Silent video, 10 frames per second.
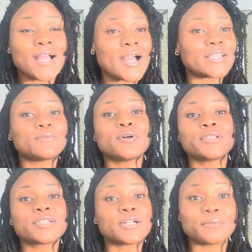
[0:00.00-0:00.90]
I'm
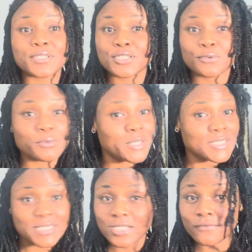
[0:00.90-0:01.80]
only in competition with
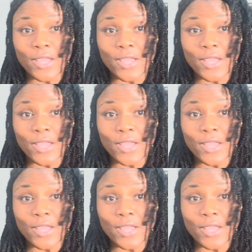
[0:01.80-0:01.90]
myself.